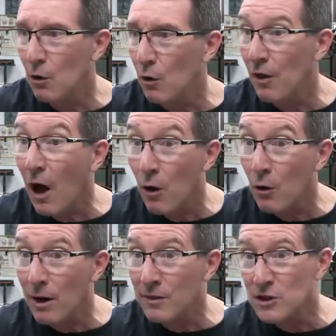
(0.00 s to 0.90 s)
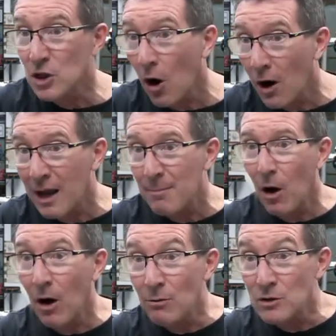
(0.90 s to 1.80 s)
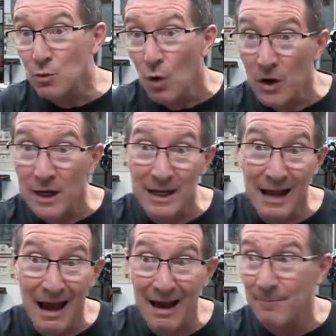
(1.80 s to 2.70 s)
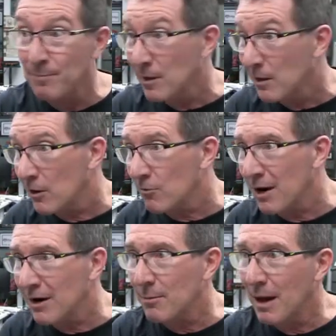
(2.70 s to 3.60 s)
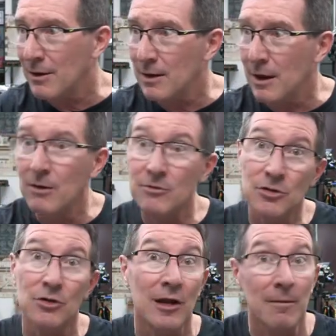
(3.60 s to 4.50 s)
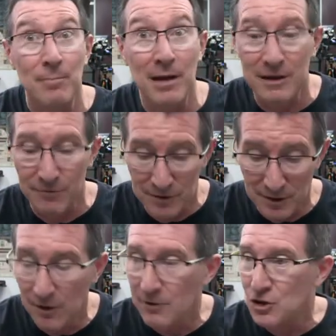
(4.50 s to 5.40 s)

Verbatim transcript: Although at the time I was working at around about, you know, 2000 peak of, you know, the